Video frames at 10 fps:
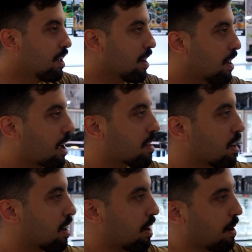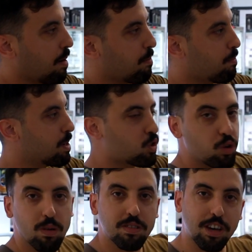like the
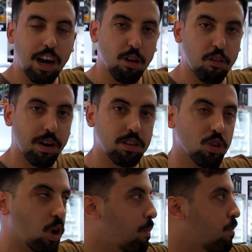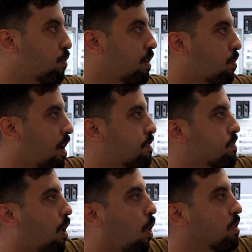material side of my shop. We have
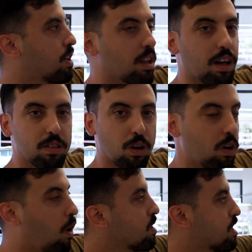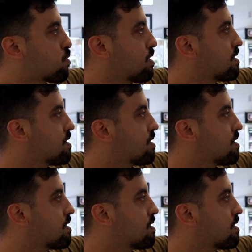all the